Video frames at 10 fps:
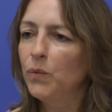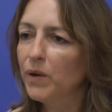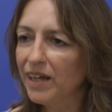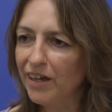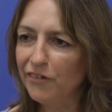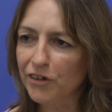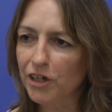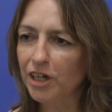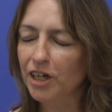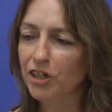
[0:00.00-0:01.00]
We have
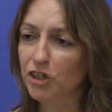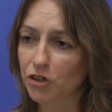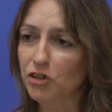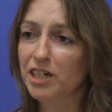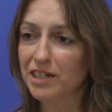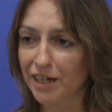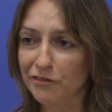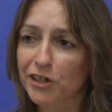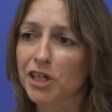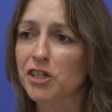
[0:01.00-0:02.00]
a hugely
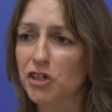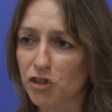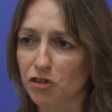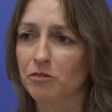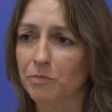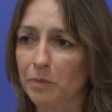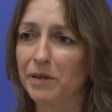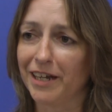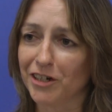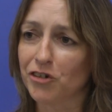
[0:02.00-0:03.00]
diverse student
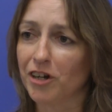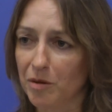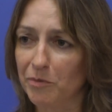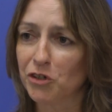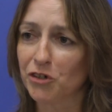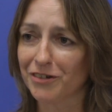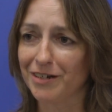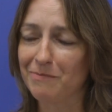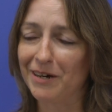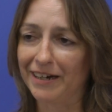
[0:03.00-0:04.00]
population on our modules
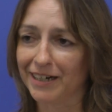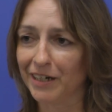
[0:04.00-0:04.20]
in applied